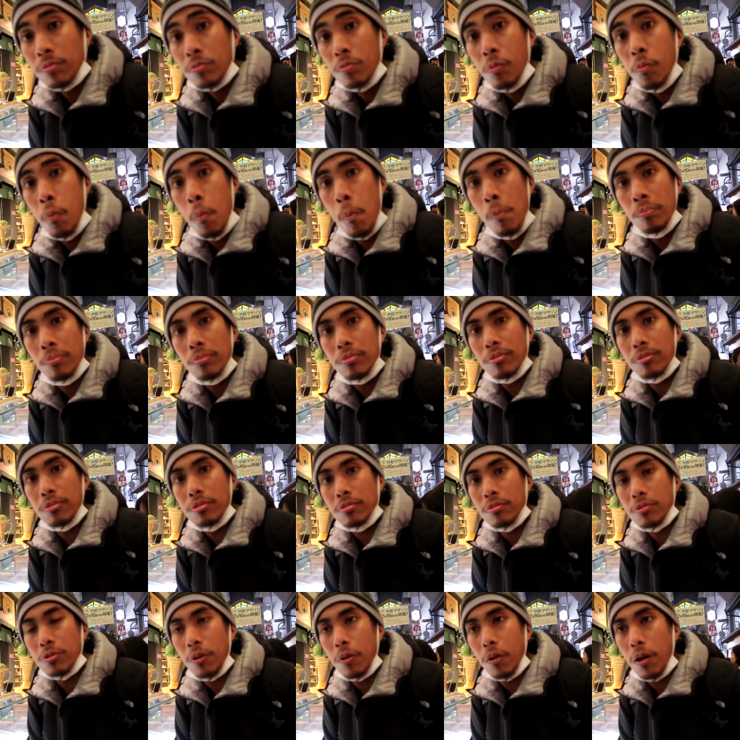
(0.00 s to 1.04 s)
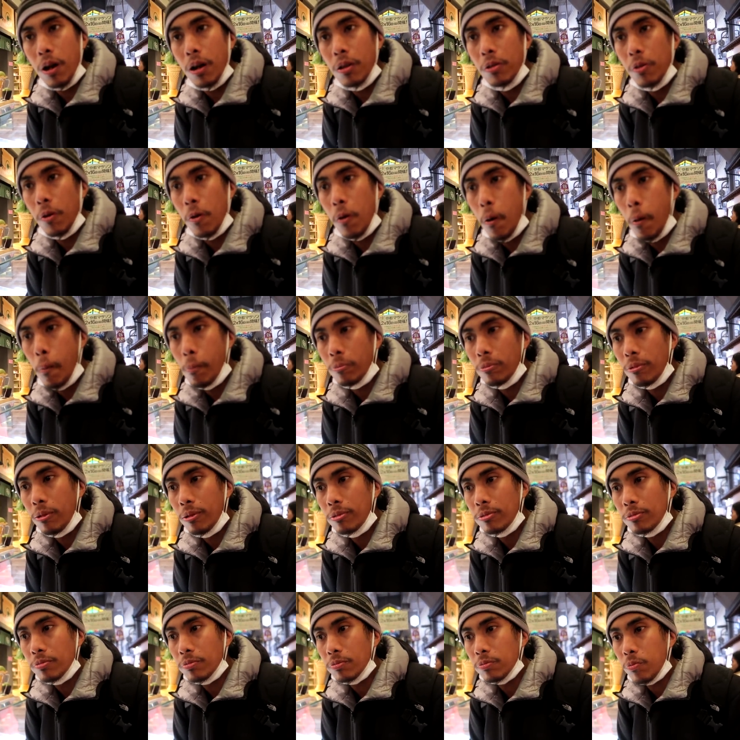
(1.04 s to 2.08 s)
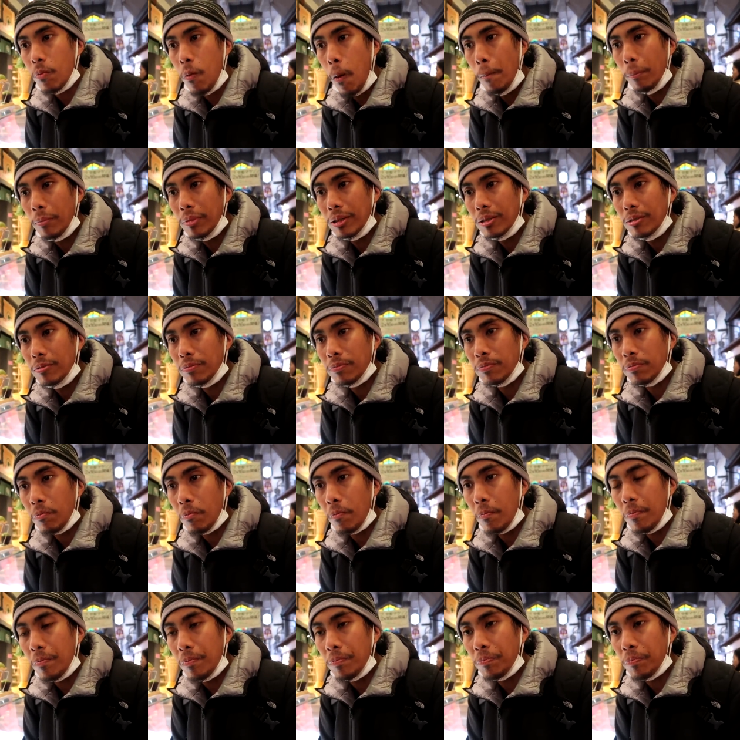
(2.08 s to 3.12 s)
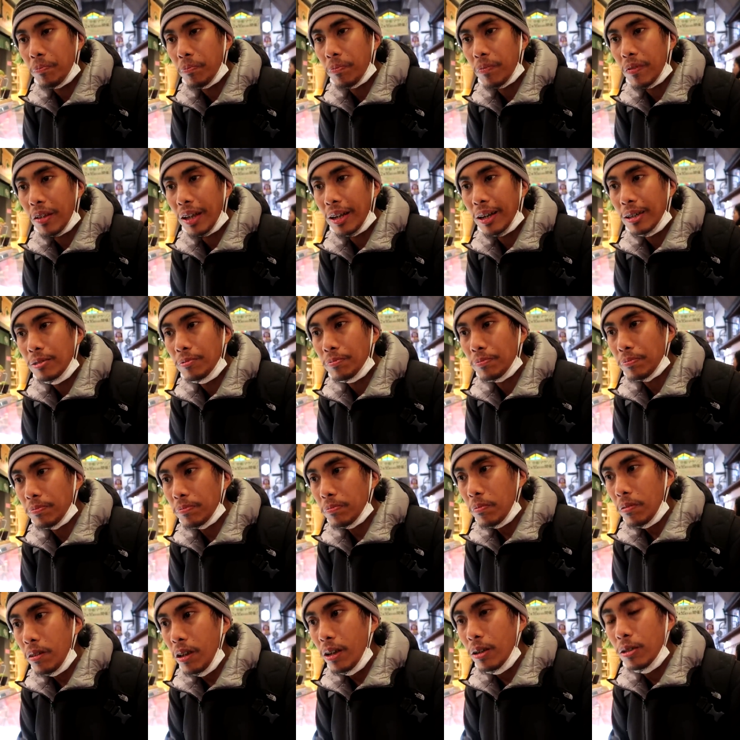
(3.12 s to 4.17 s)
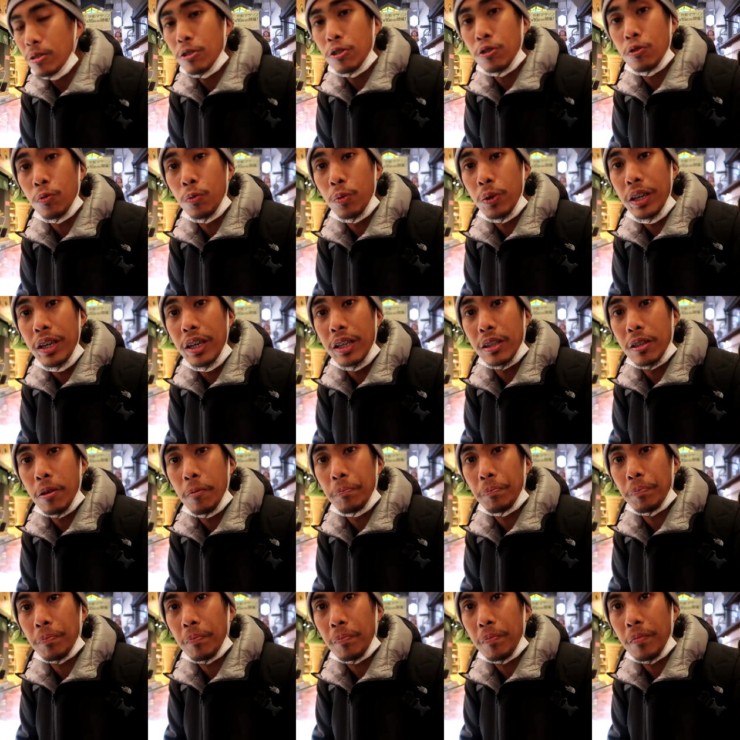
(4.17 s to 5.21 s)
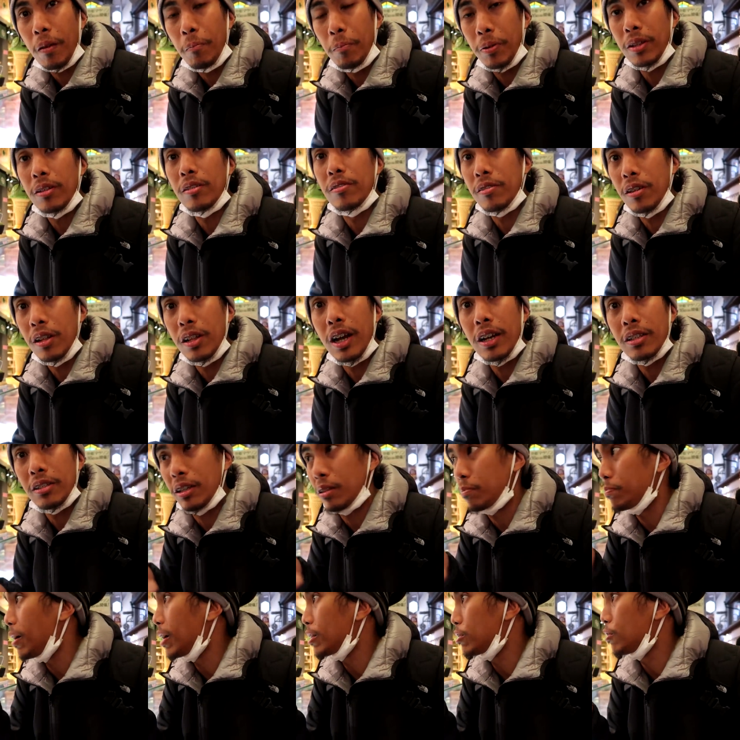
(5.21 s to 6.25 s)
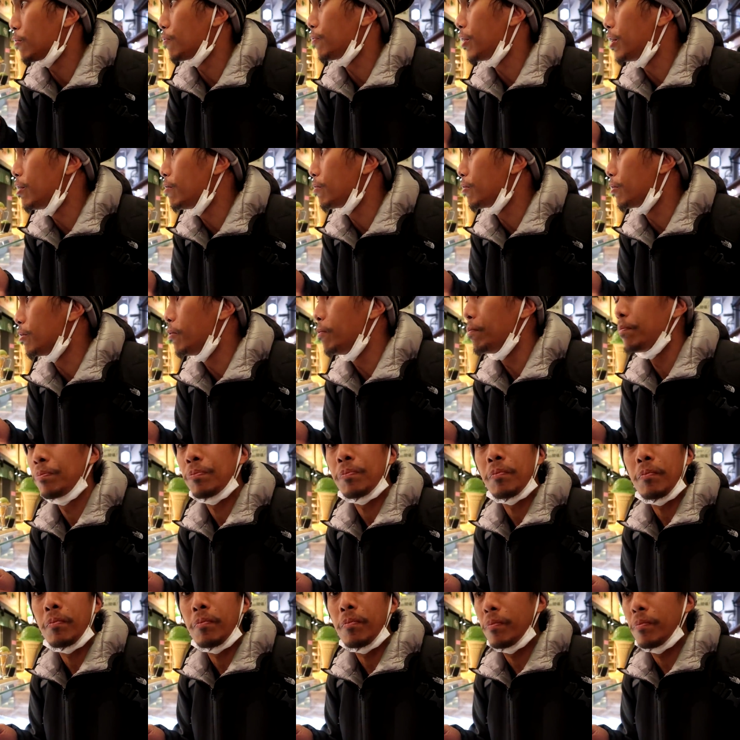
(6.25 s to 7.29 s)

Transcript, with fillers: Mmm, ano? How does it taste? Sweet. Sweet. But it still has that yeah. matcha flavor. Please,